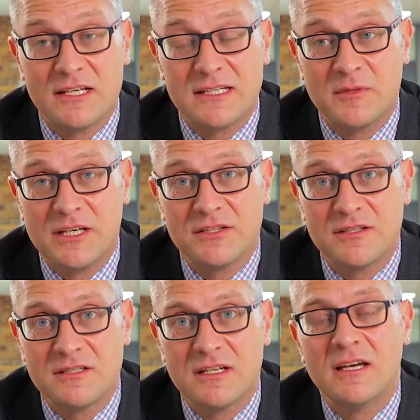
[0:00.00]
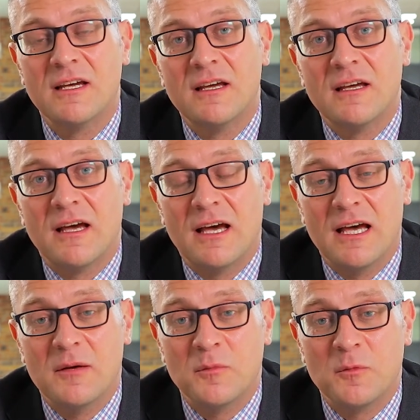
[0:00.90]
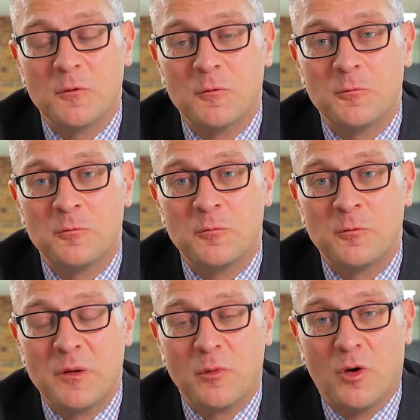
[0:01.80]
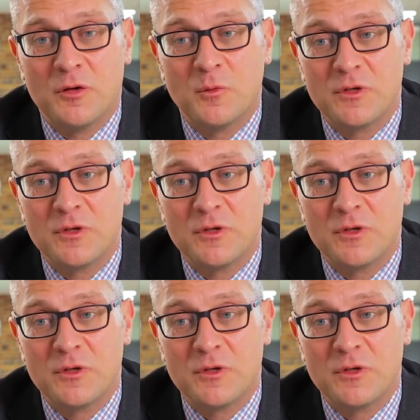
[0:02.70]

examinations. Paper 1,